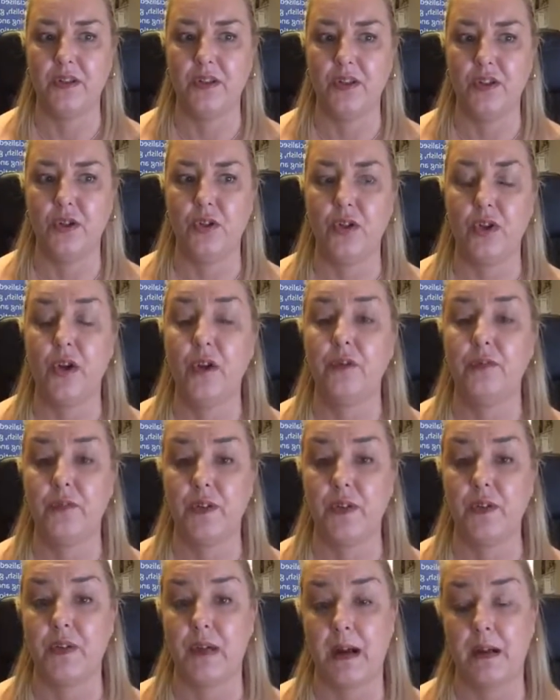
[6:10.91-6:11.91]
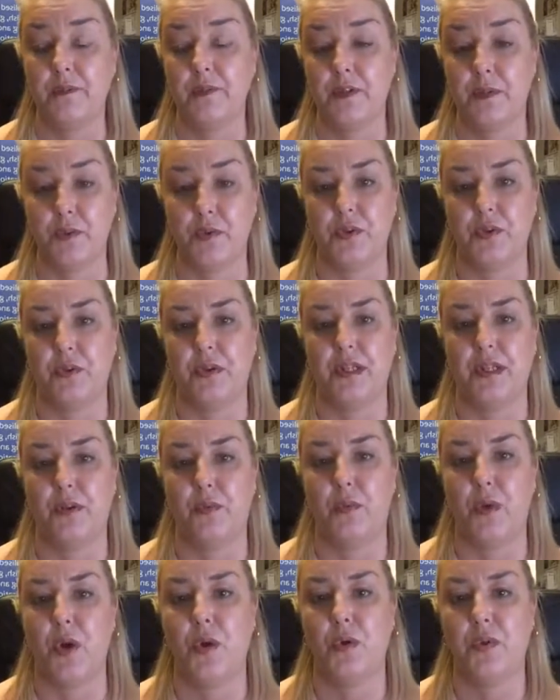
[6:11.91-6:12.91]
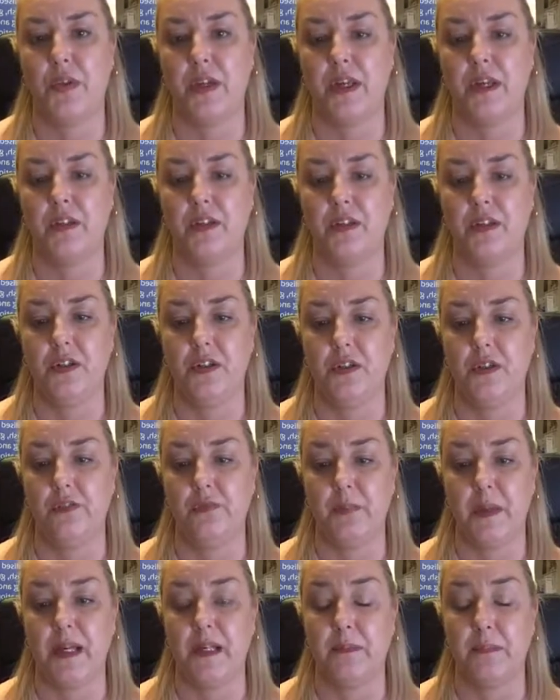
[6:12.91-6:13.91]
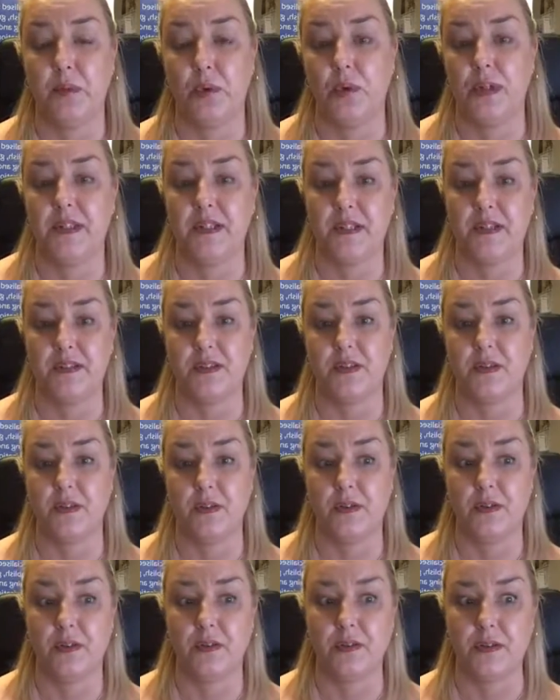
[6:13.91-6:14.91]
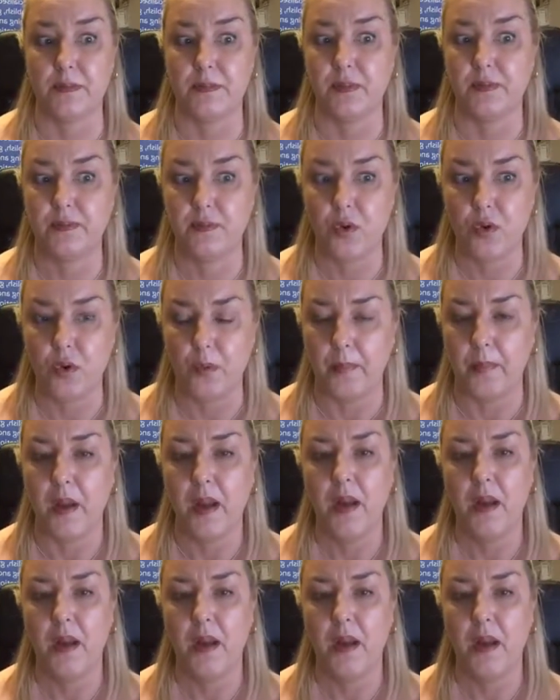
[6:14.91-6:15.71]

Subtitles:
you don't feel comfortable doing the role that you've been appointed to perform,